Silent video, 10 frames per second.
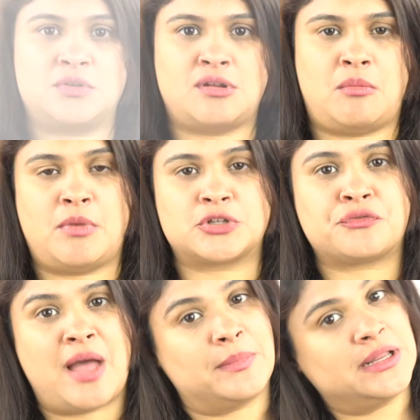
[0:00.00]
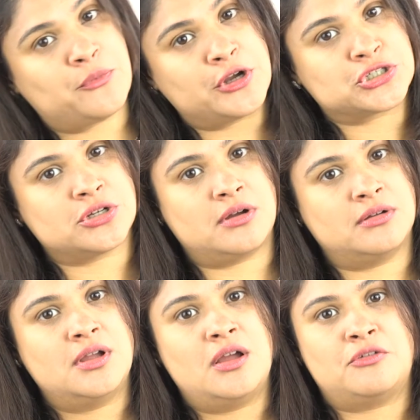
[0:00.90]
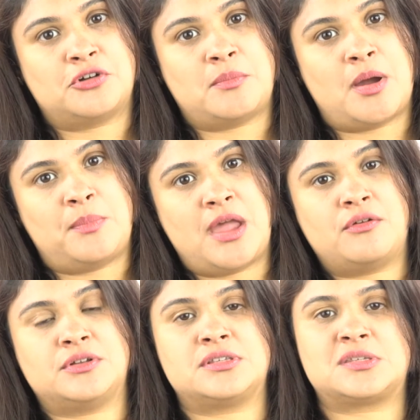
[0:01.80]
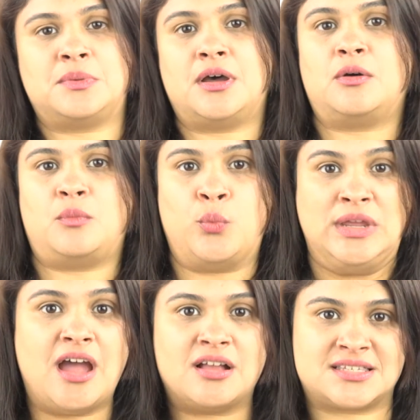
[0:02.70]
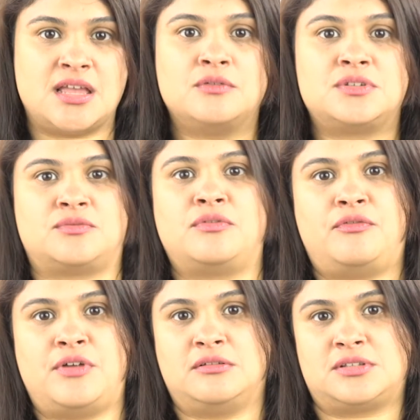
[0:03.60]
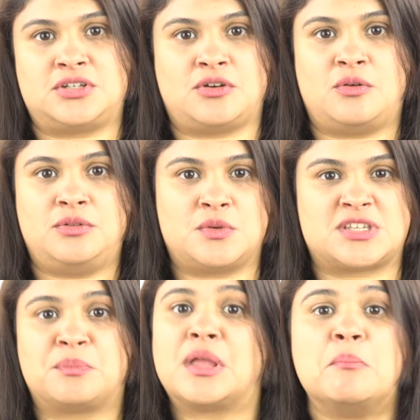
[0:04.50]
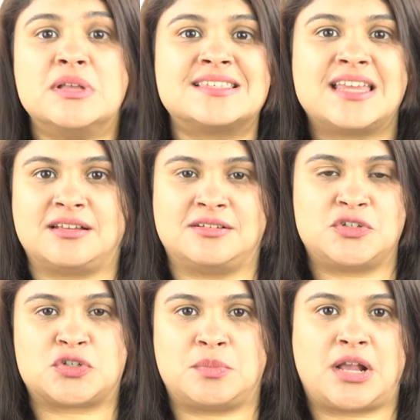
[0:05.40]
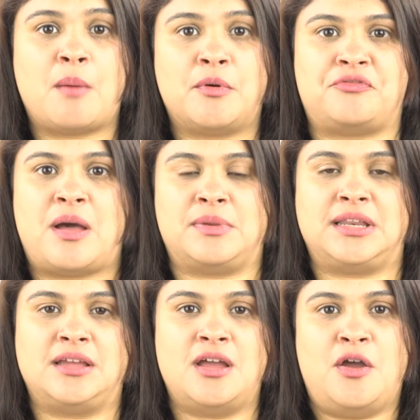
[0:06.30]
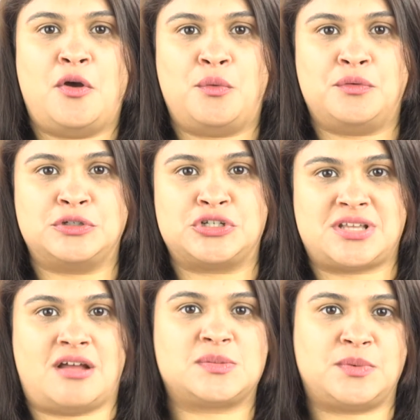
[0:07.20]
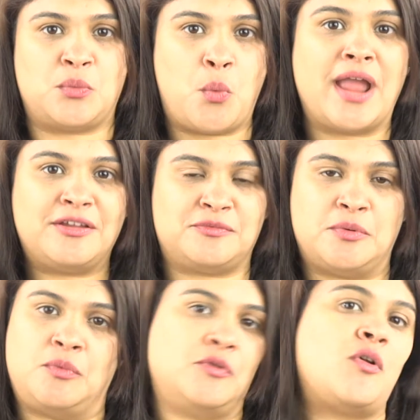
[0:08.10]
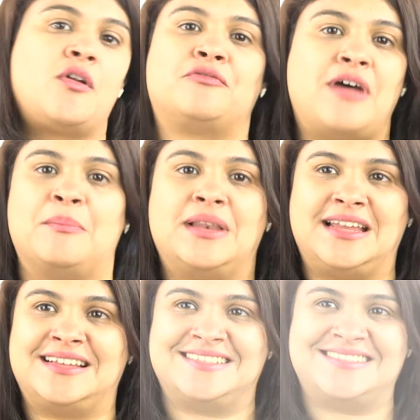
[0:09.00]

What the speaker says: was not much family pressure from our parents, but we ourselves felt, you know, there was something missing to become a family. We were just husband and wife, but we were not a family.